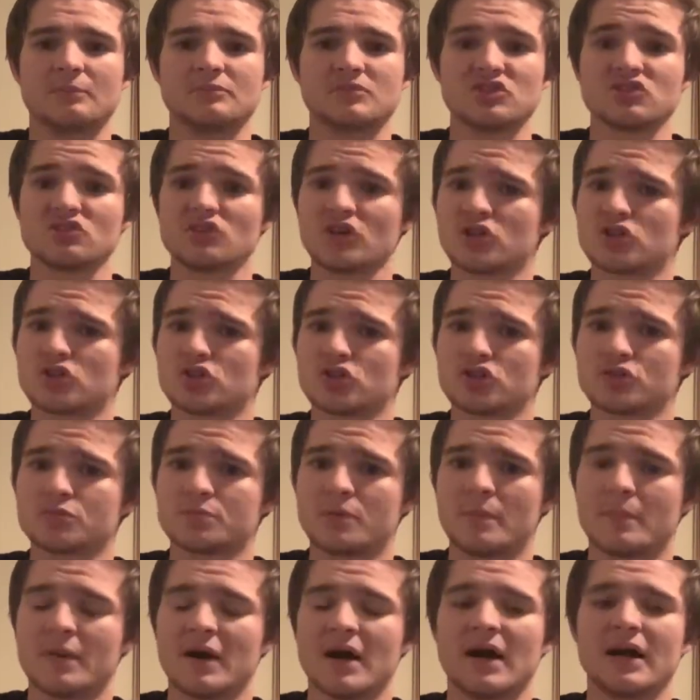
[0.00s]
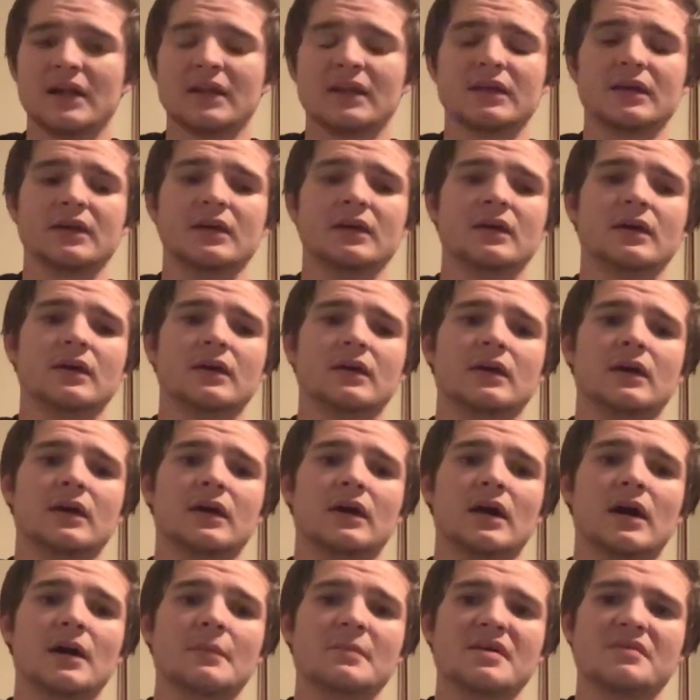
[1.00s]
Just like Josh Papali.
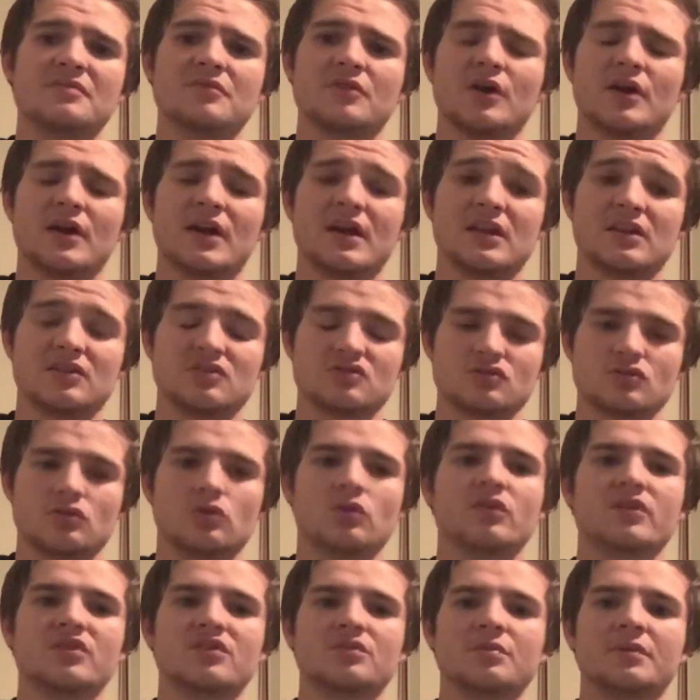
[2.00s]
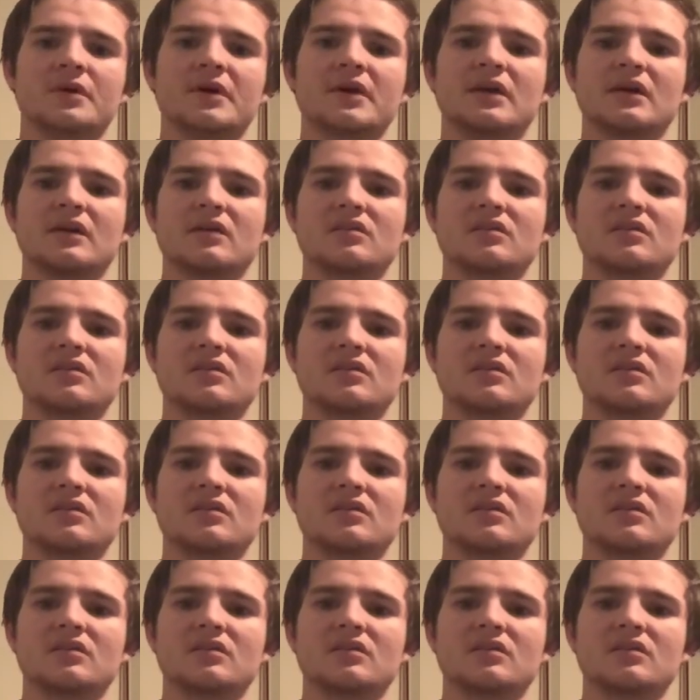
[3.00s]
Even though he didn't score this week,